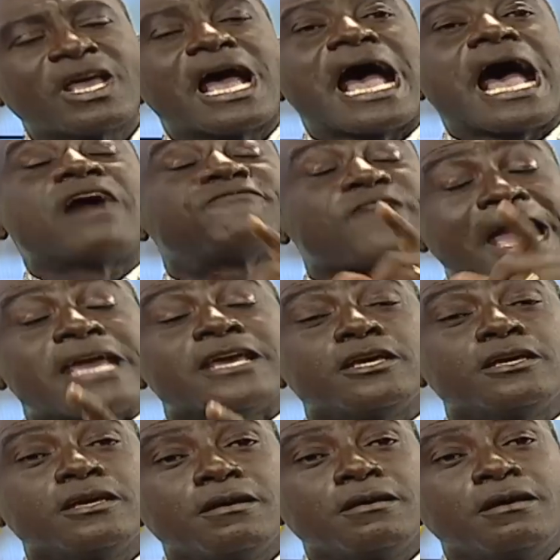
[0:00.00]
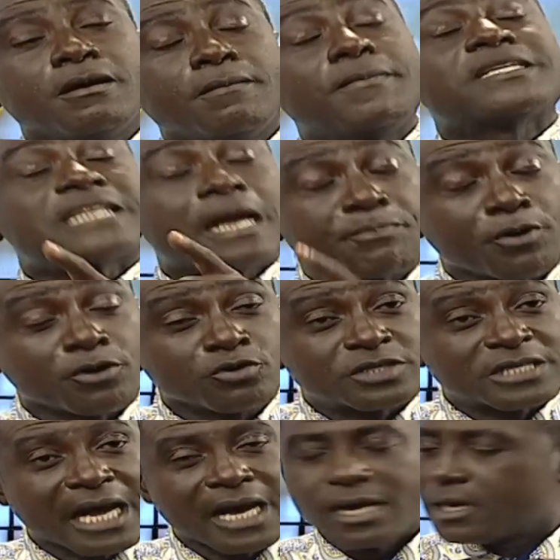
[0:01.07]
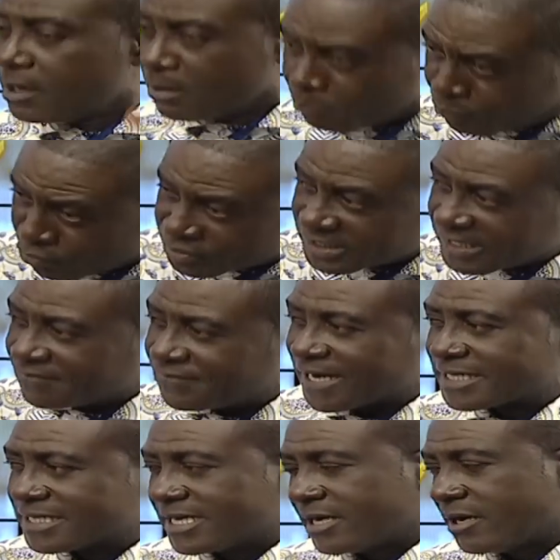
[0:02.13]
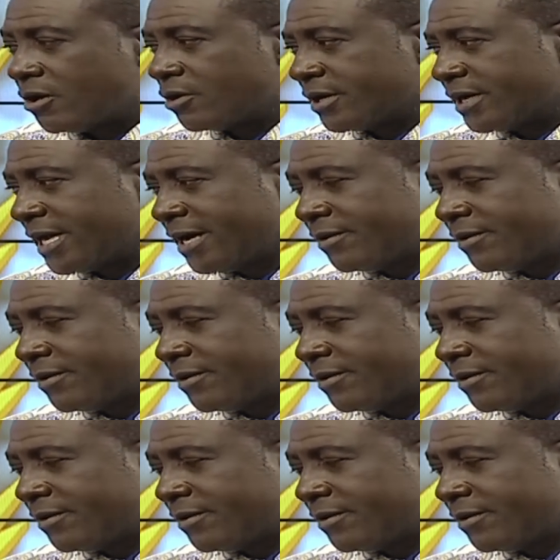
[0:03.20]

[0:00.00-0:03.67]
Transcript: Afei Mr. Producer put the factory on now.